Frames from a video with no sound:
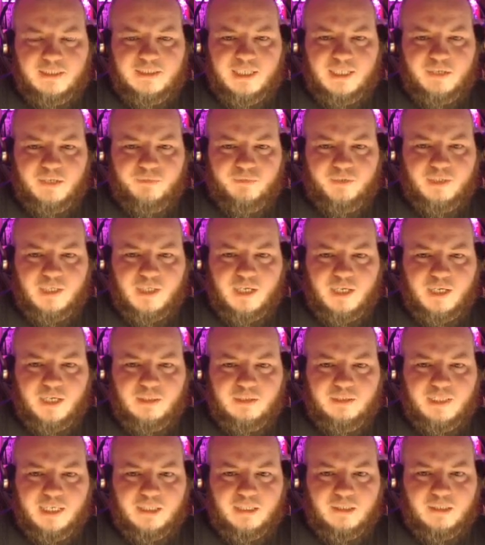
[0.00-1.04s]
definite
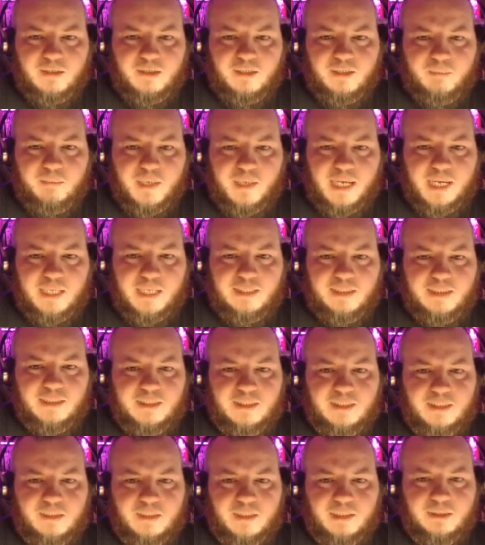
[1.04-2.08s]
unhealthy pallor
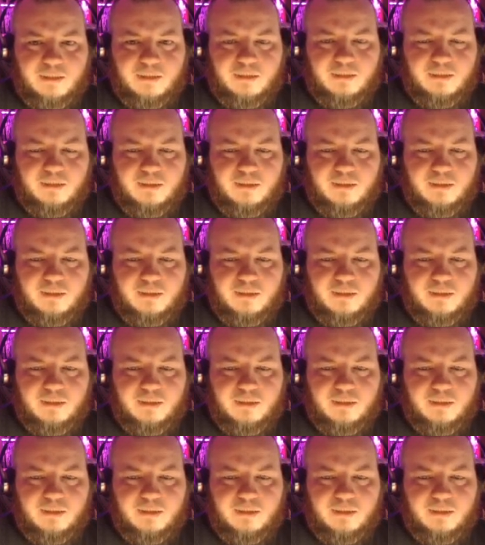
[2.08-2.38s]
to it.